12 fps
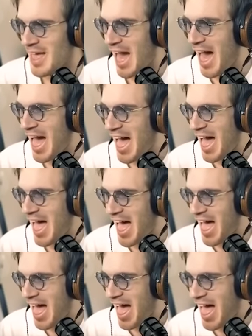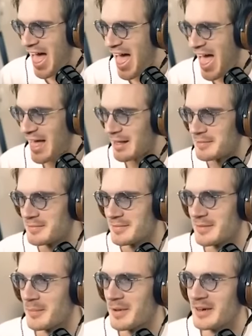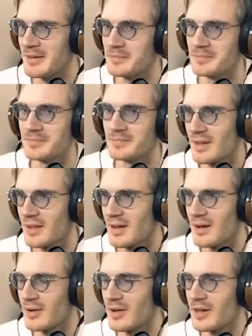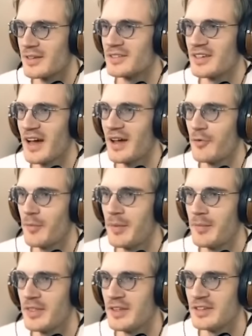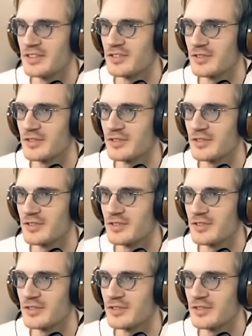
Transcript: Ah! I made it. Oh god, see, I remember these